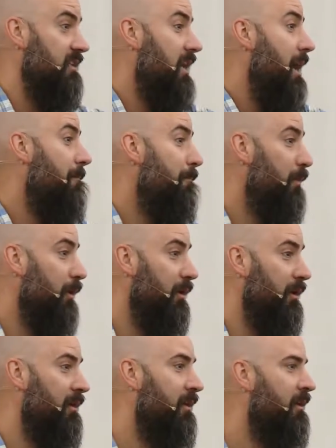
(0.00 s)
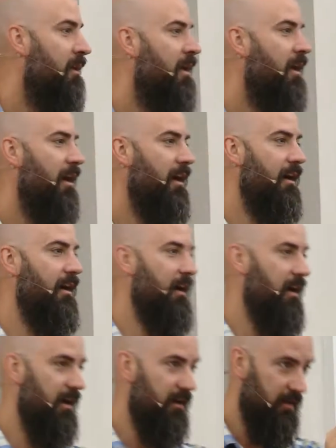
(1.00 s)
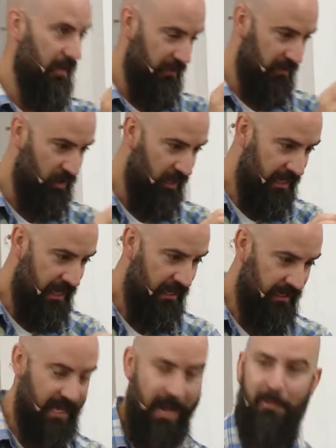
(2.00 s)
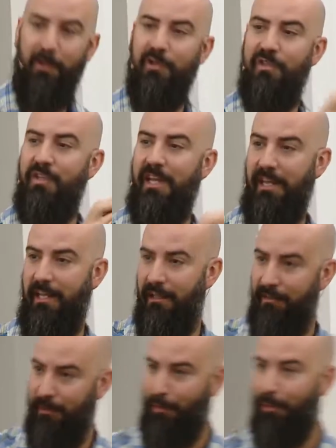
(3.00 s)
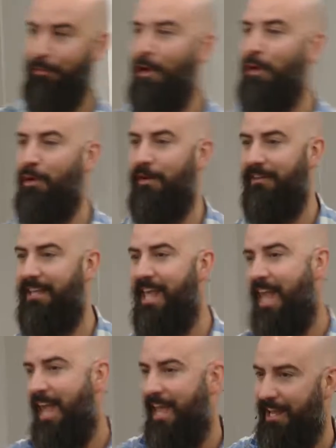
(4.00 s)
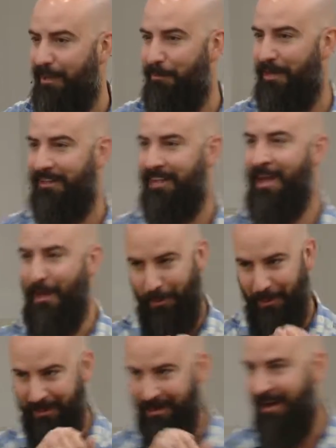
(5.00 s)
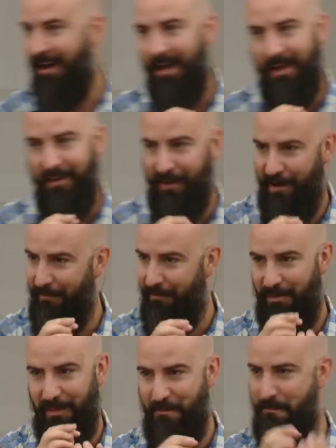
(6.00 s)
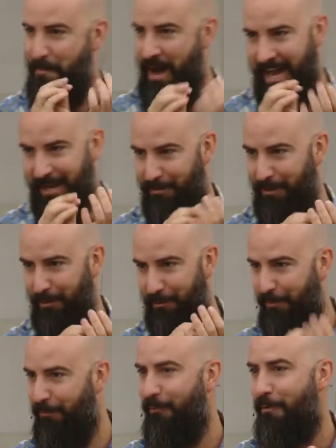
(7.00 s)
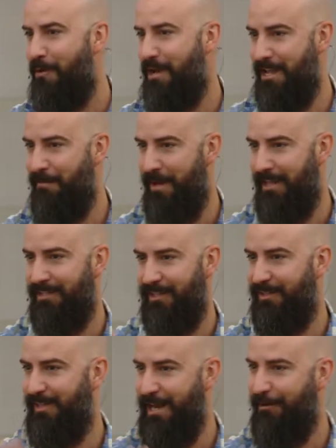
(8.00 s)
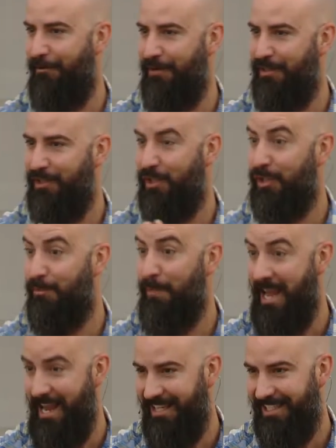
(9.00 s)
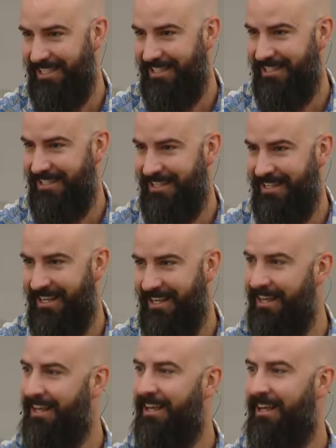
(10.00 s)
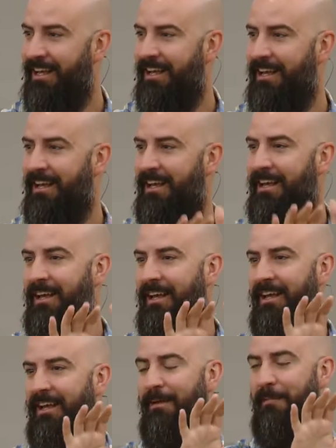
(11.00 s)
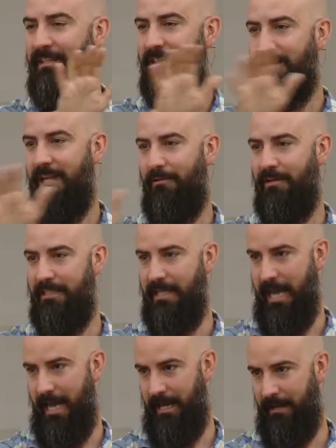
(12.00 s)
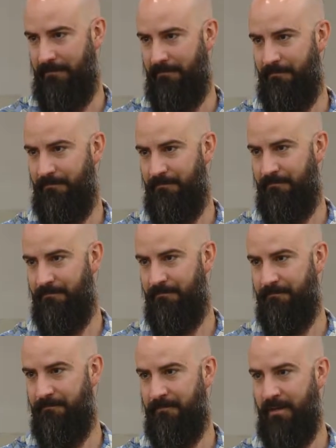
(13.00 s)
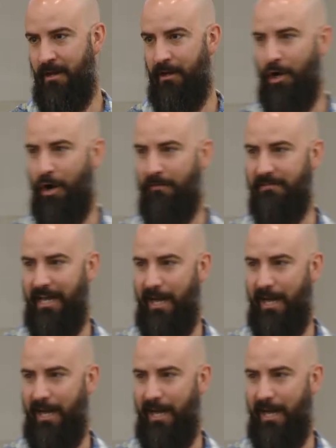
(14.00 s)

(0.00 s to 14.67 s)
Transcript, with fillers: a temple, uh, uh, a capital city, the throne of a king, but the God of the Bible, before he makes a sacred space, makes a sacred day, carves